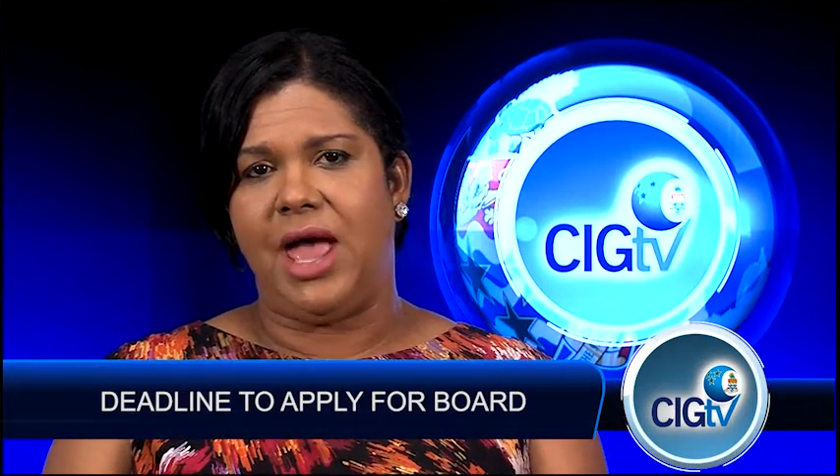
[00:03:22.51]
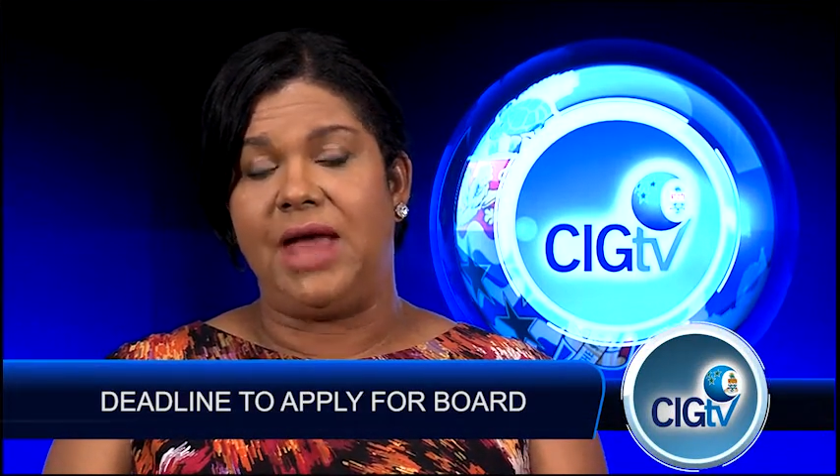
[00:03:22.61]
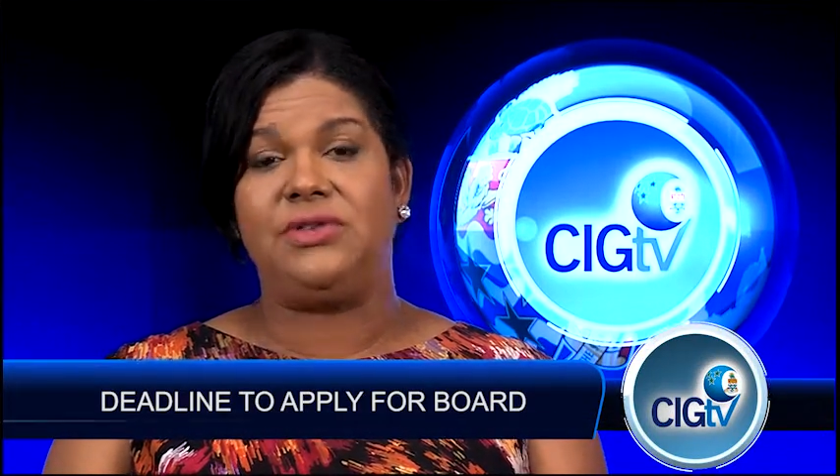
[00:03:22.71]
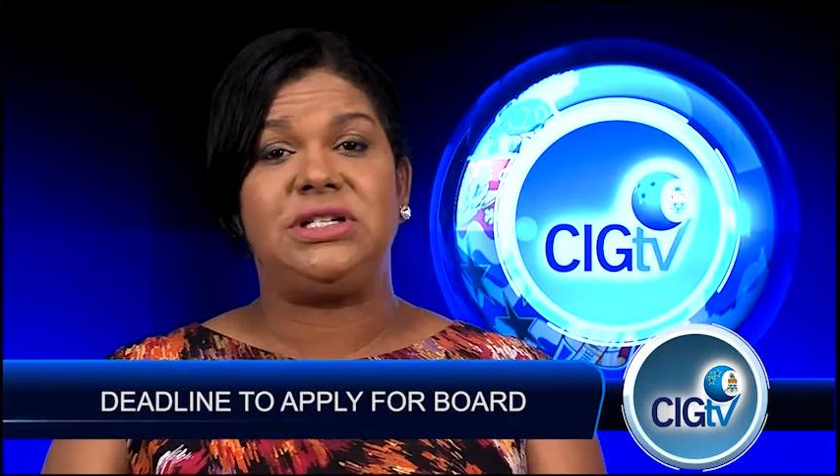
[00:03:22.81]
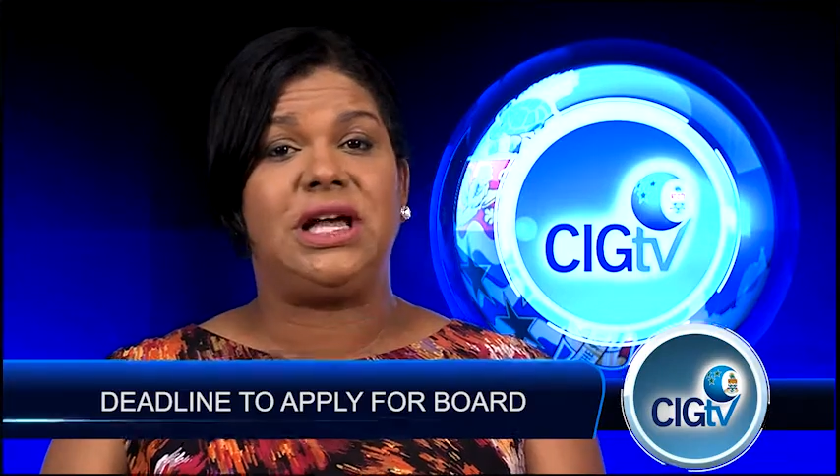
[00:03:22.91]

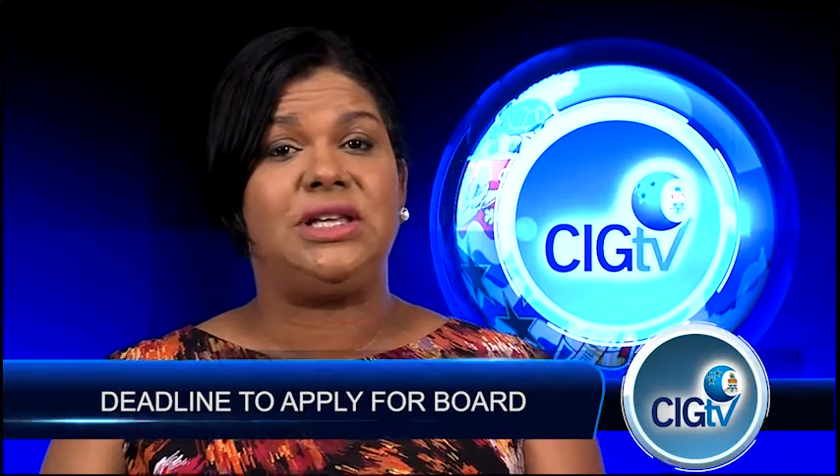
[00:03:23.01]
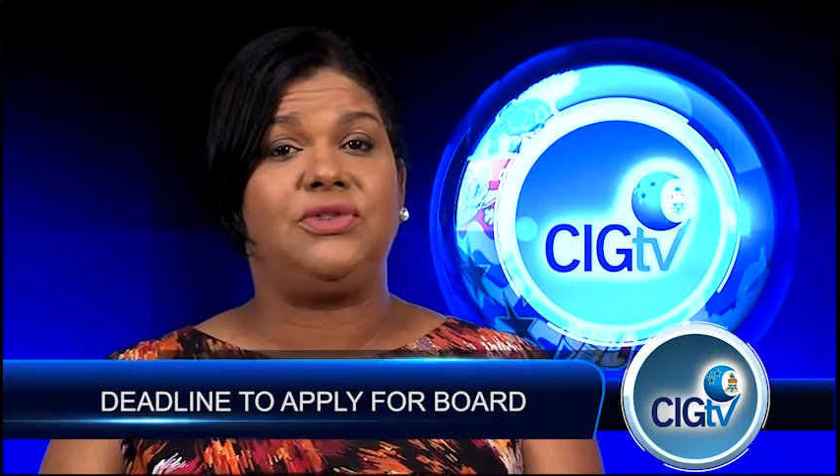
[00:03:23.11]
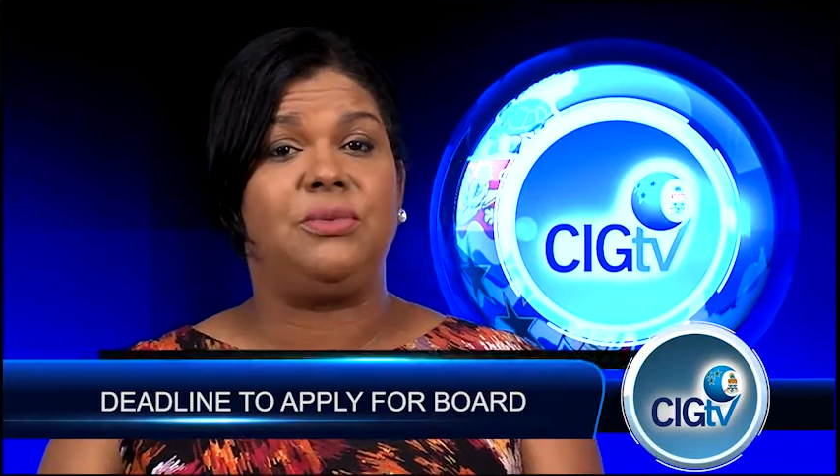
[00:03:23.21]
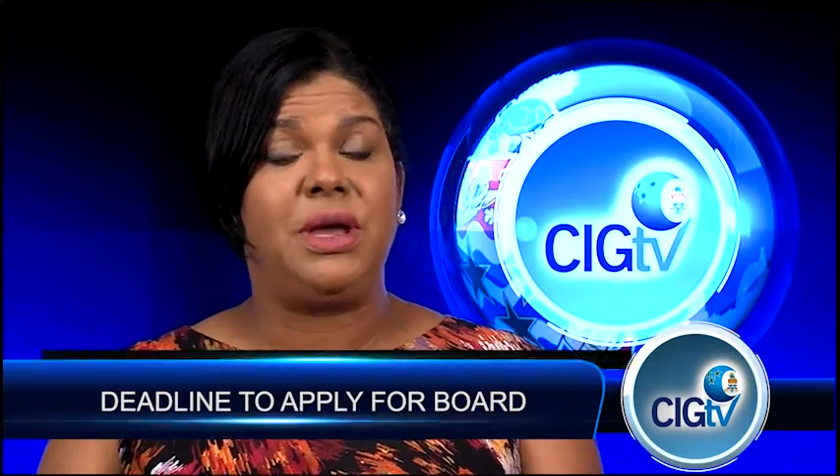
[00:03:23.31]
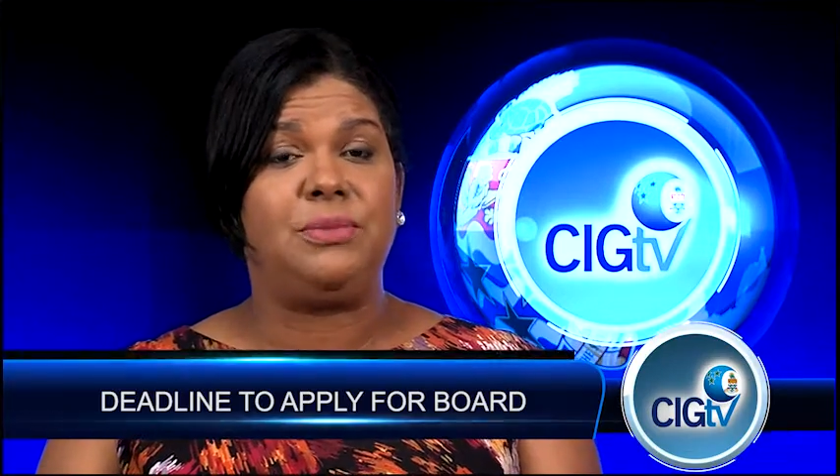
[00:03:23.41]
advertised
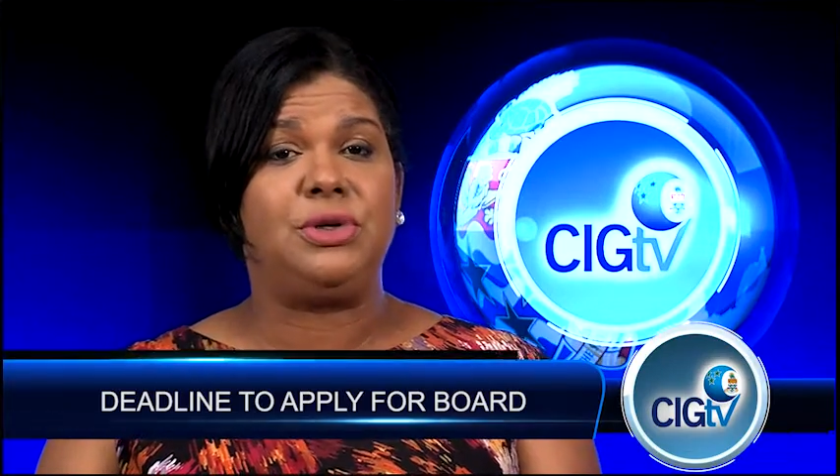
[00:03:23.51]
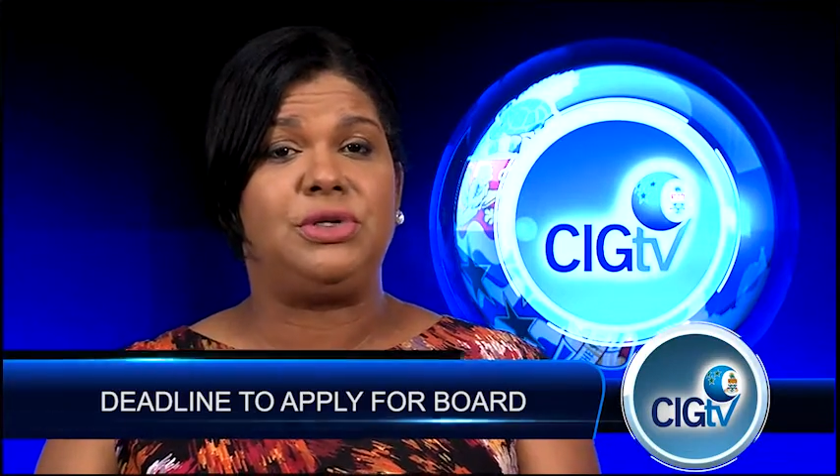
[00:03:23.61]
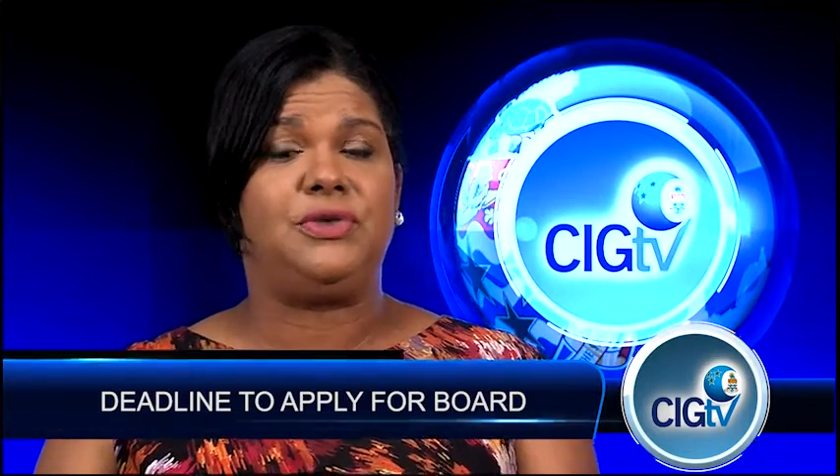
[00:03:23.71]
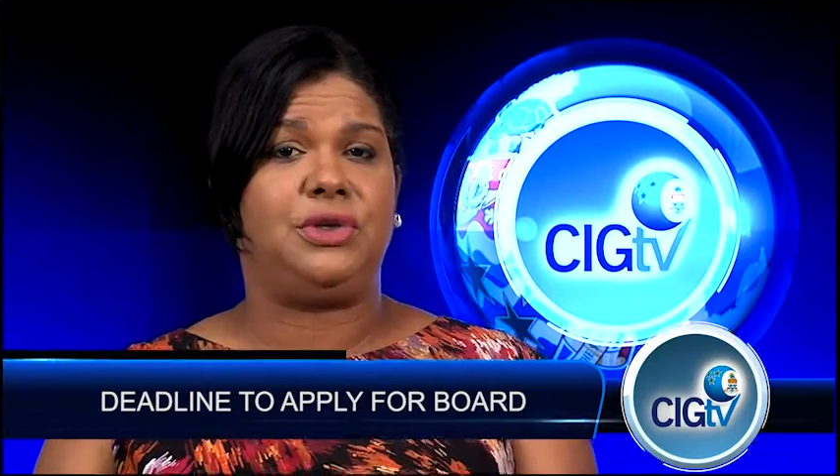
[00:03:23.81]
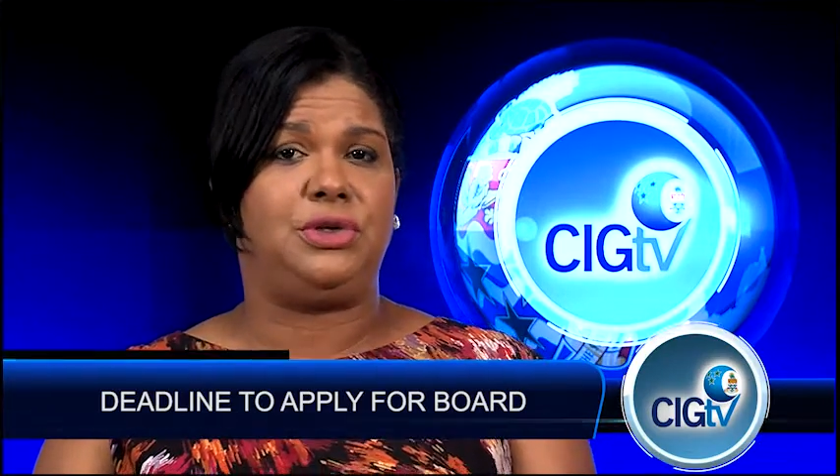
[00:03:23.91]
for
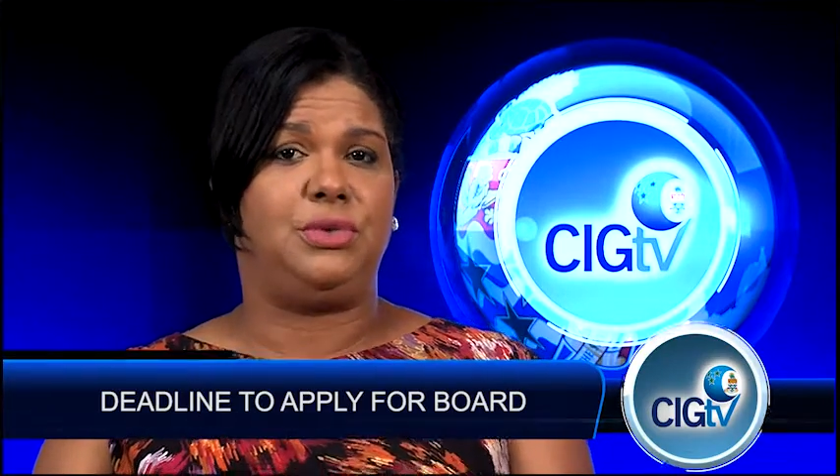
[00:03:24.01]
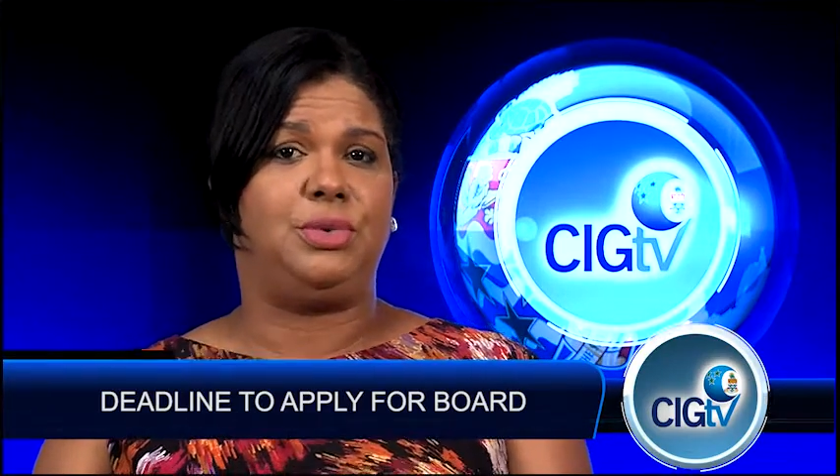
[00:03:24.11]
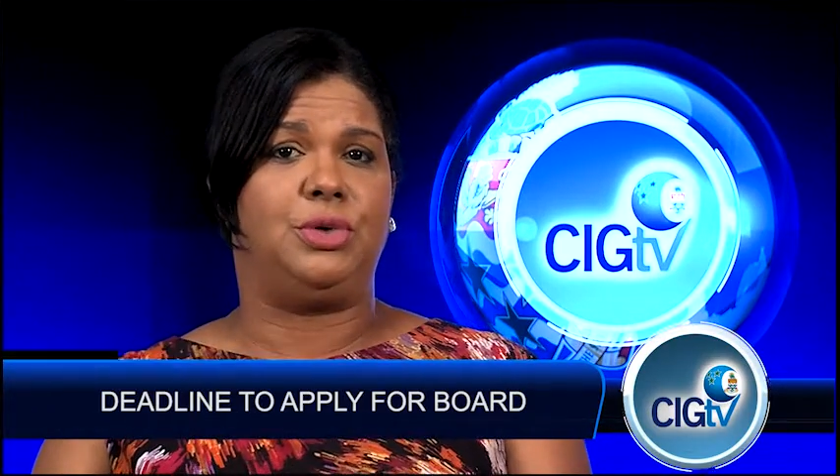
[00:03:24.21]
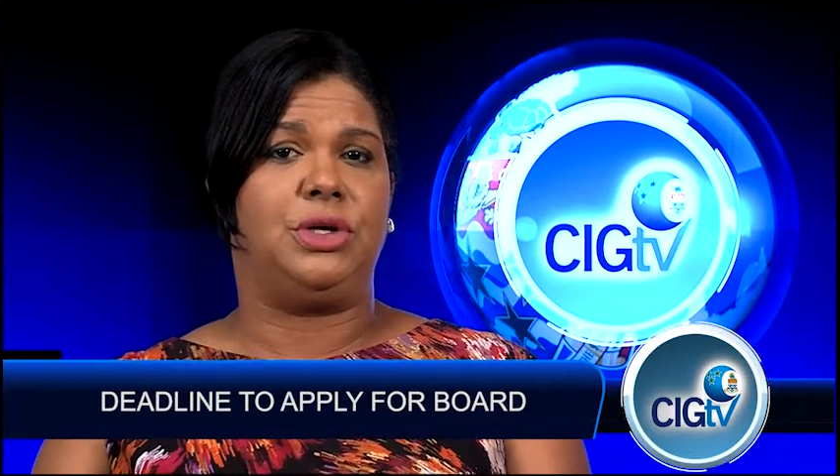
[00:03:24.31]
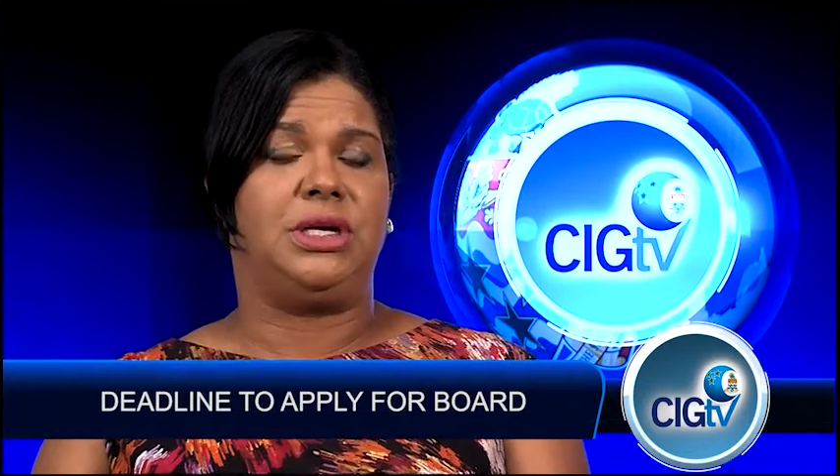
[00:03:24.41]
members for the new
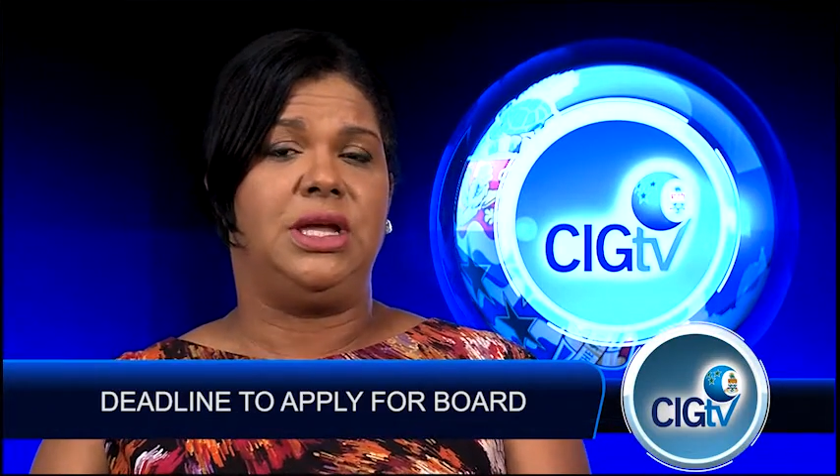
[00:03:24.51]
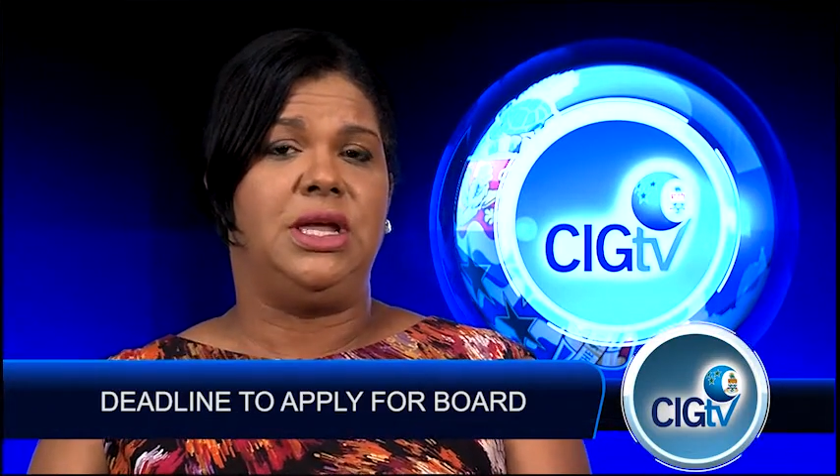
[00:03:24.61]
board.